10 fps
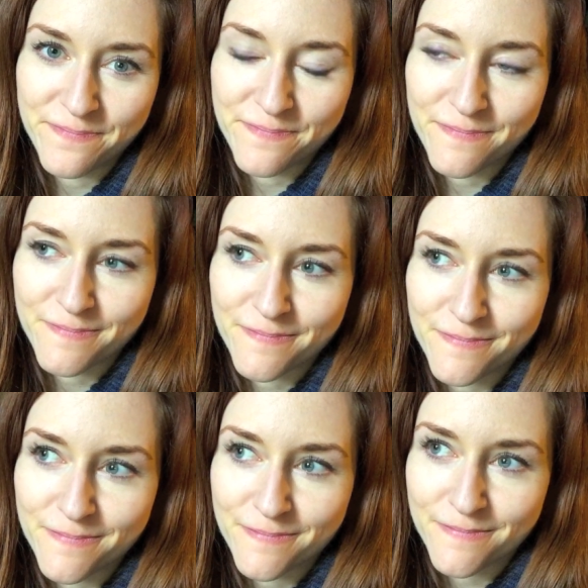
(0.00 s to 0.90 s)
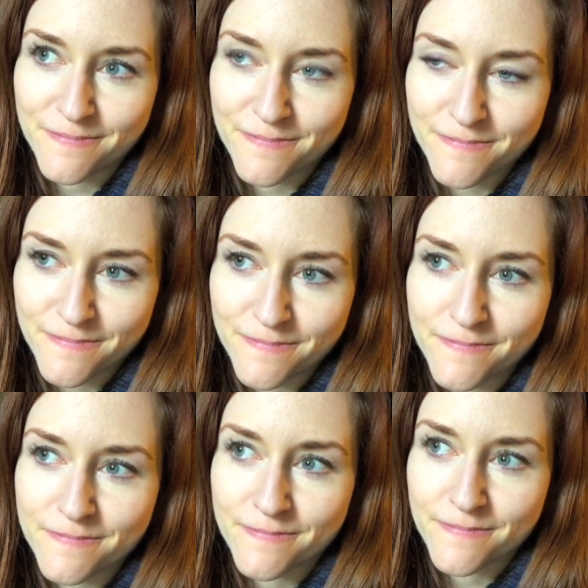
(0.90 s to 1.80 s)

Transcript: Nothing is said.